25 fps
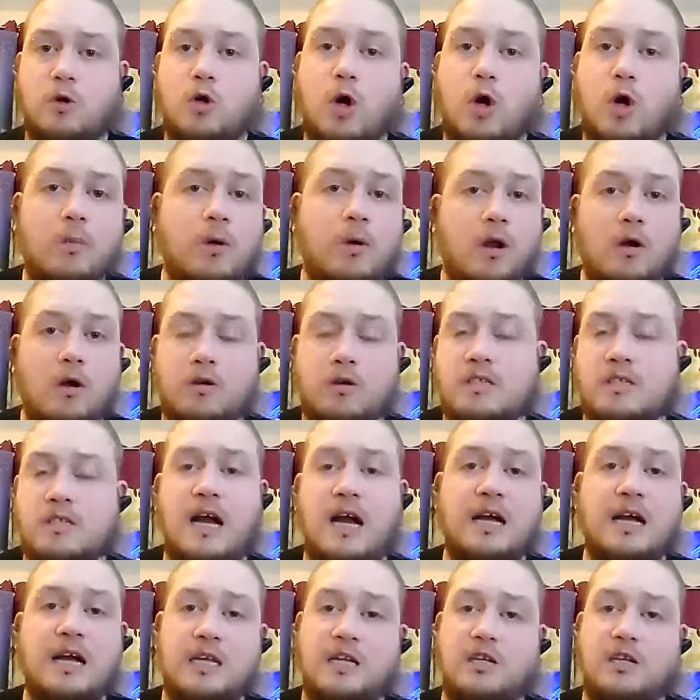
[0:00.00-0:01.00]
Come
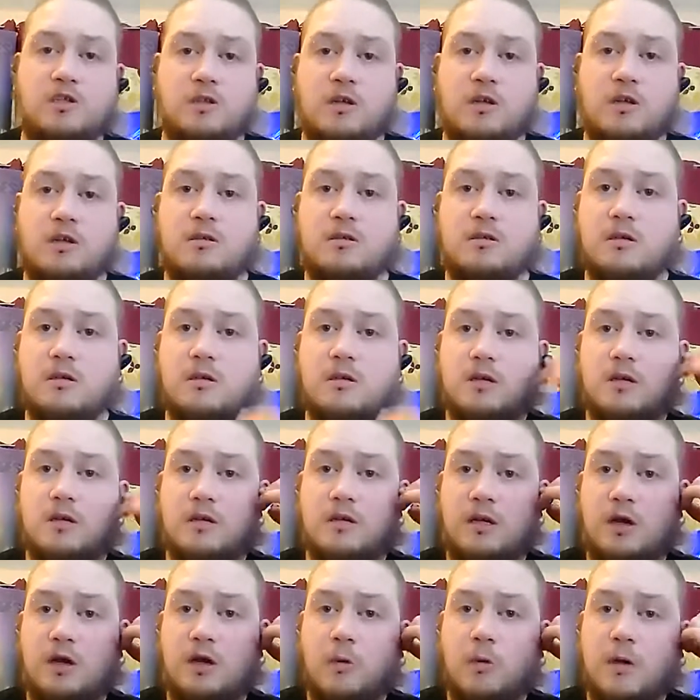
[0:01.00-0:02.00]
alongside each other.
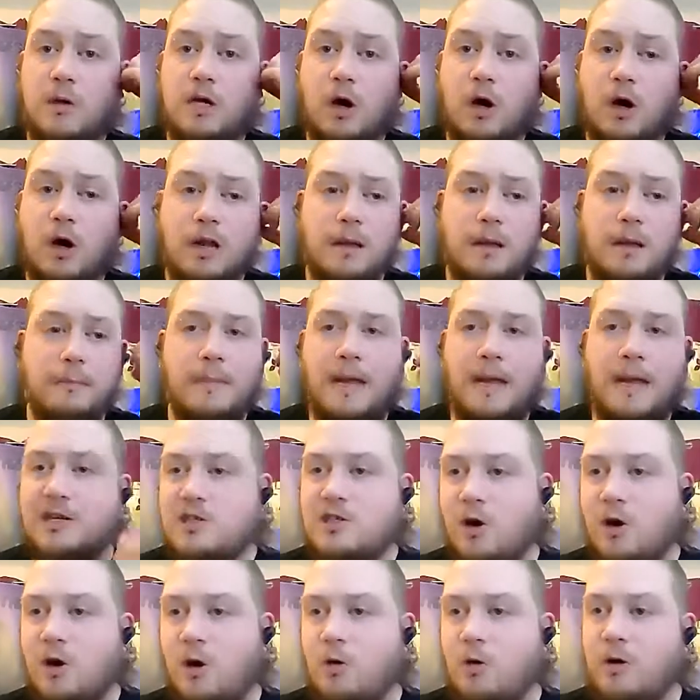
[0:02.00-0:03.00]
You know, we call it
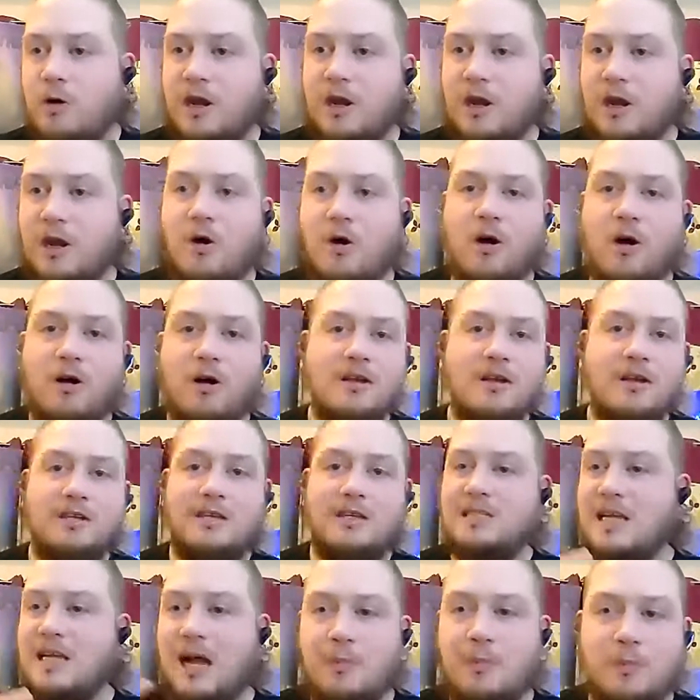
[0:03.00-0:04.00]
mentoring or
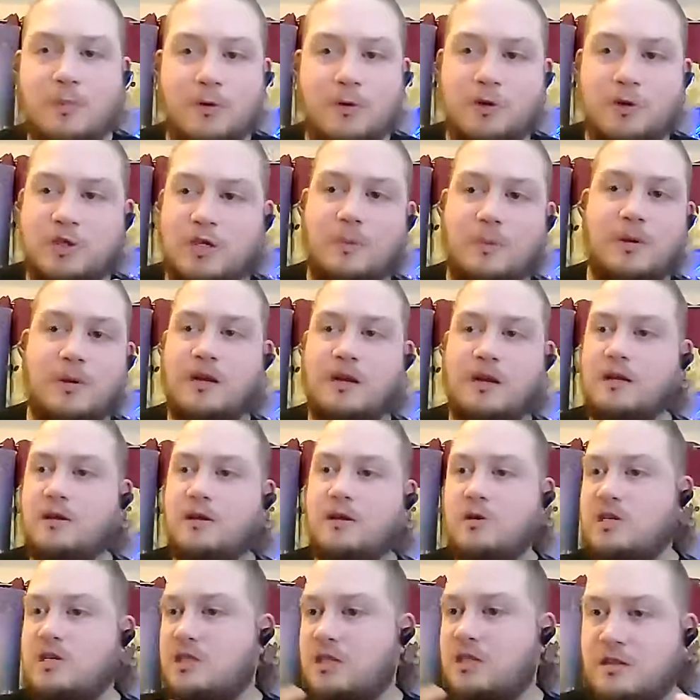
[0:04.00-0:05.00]
discipleship in, in
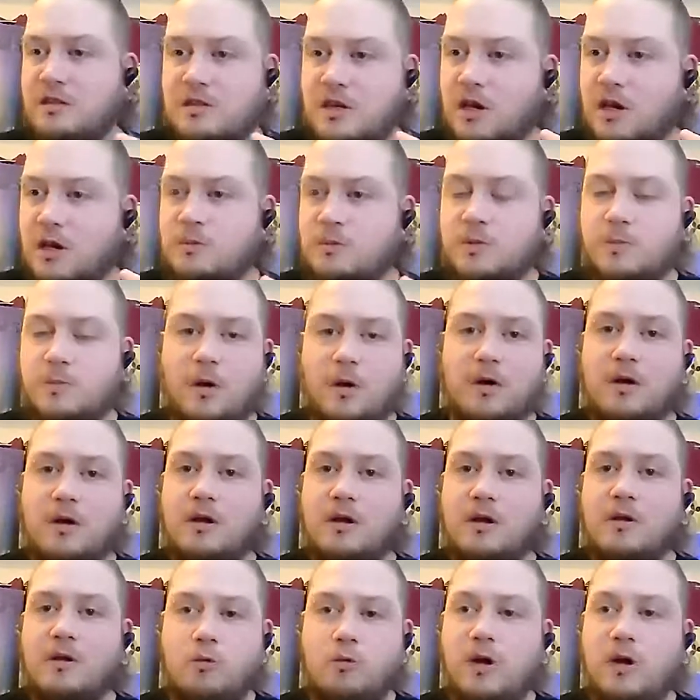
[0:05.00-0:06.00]
Christian terms, but
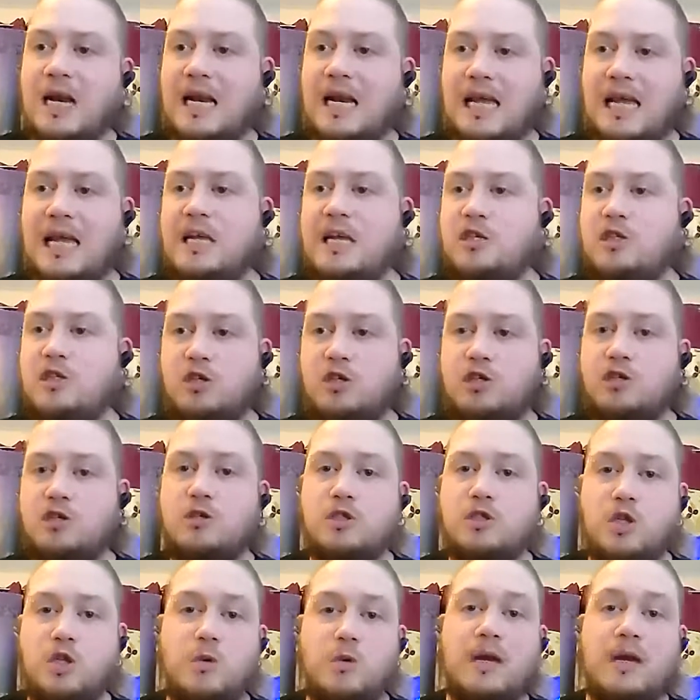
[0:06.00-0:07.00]
really it's
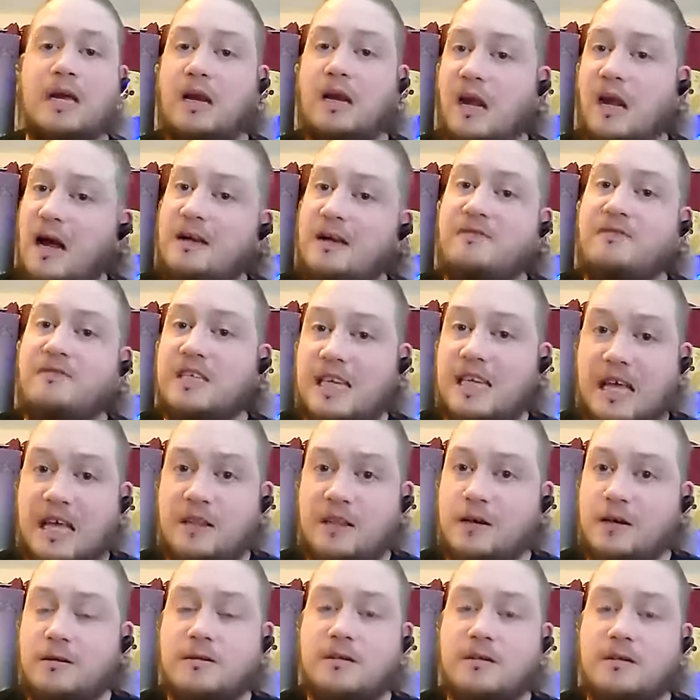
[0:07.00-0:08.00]
just doing life
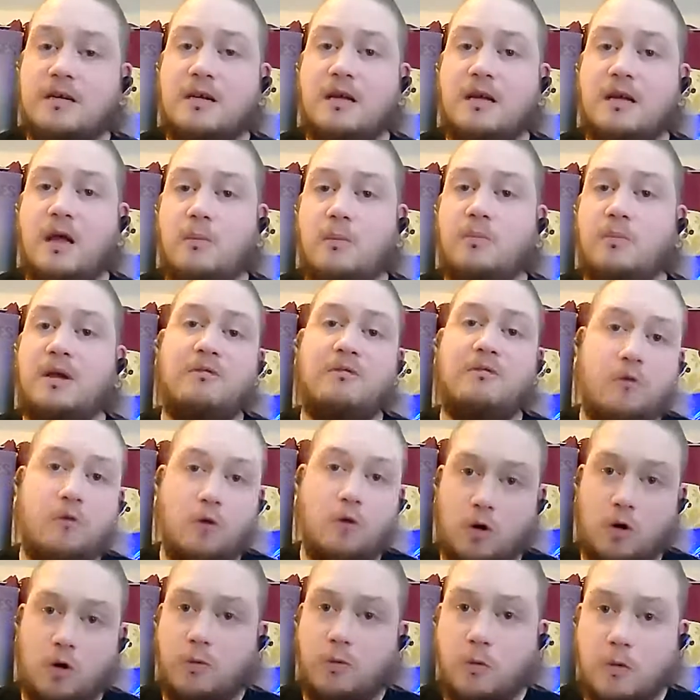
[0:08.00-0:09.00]
together and being
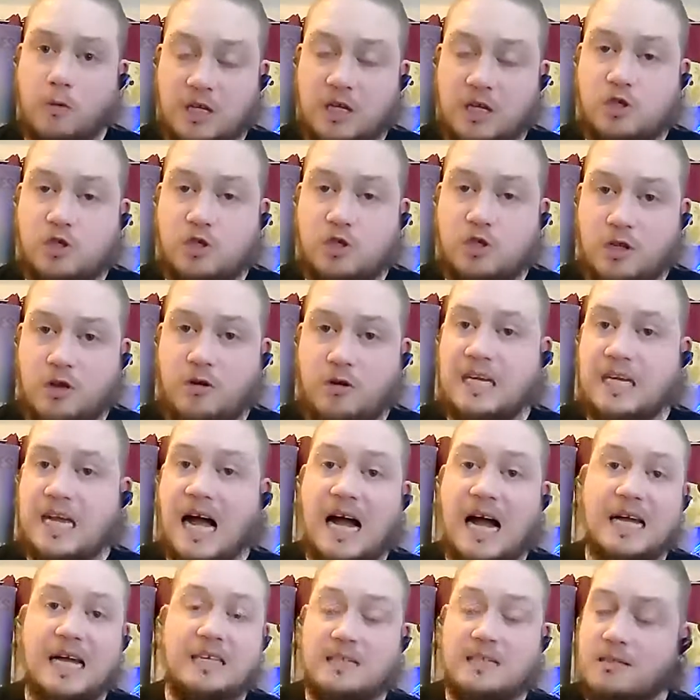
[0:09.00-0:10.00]
vulnerable with each other. And
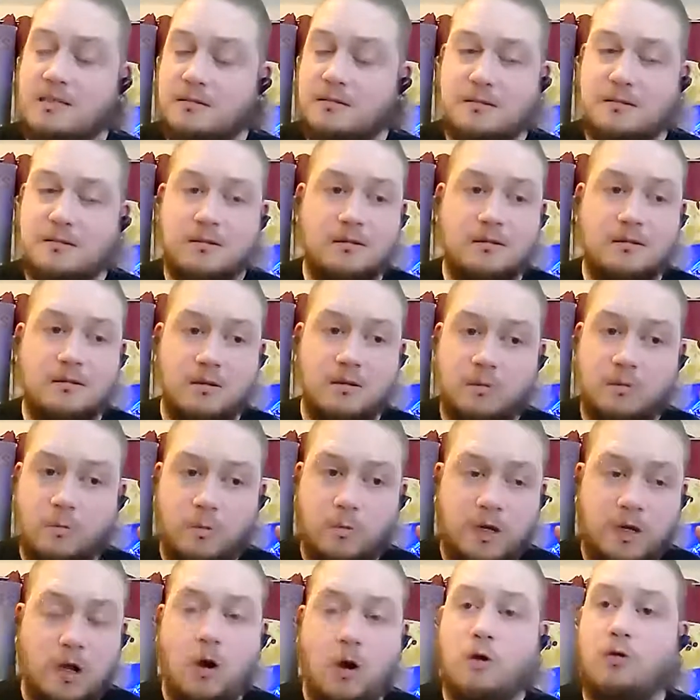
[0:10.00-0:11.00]
guys,
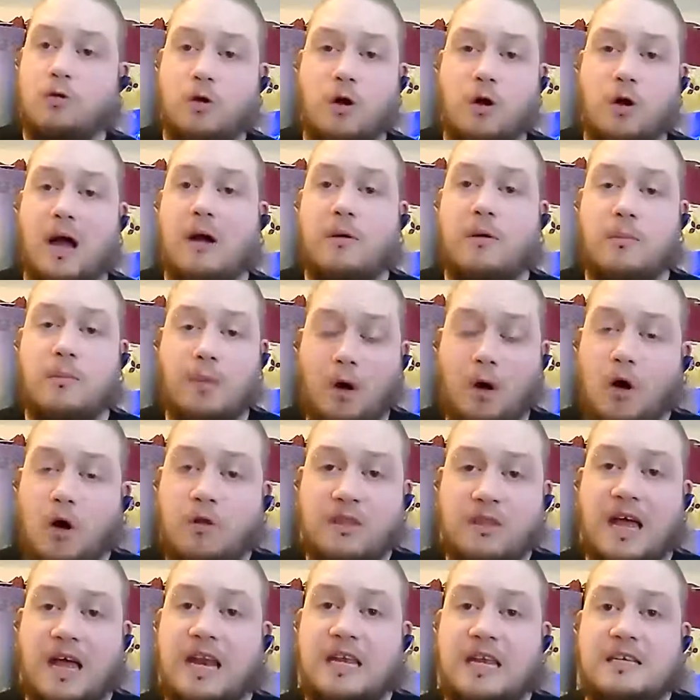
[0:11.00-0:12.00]
we all know how
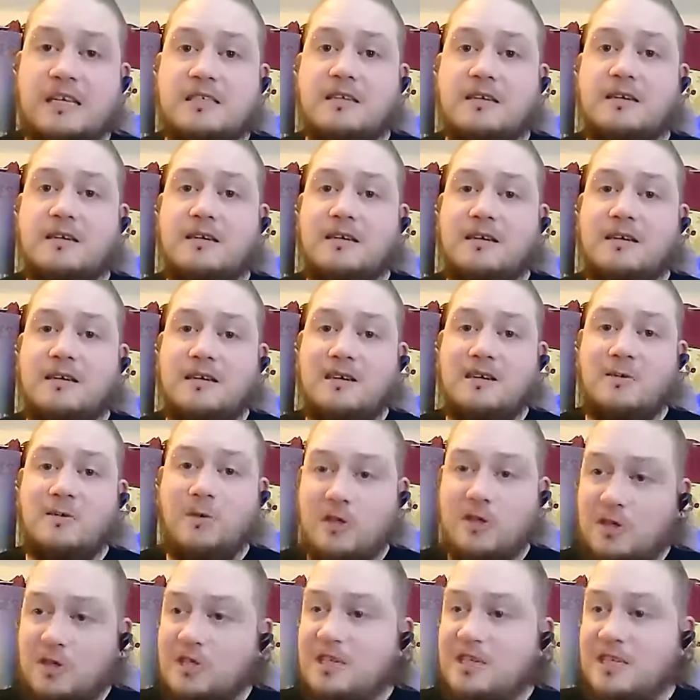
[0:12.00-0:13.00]
important that is.
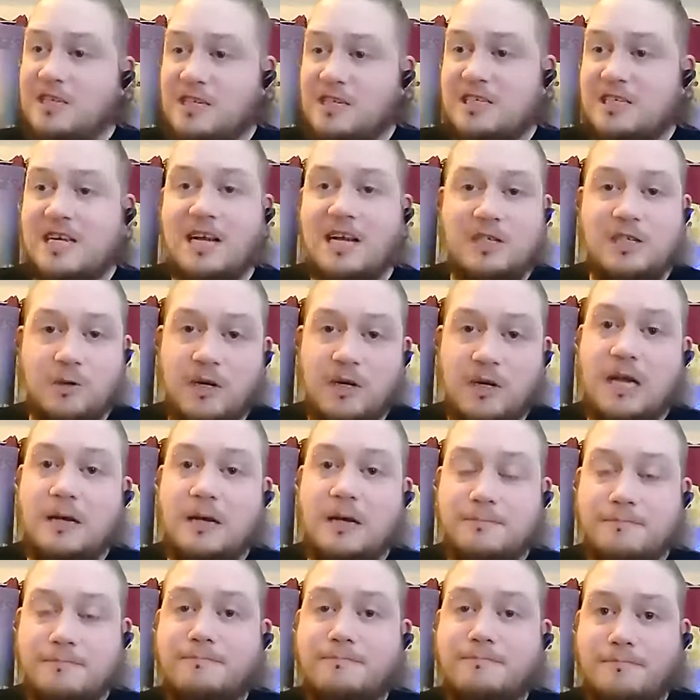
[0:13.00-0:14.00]
We just need to start doing it.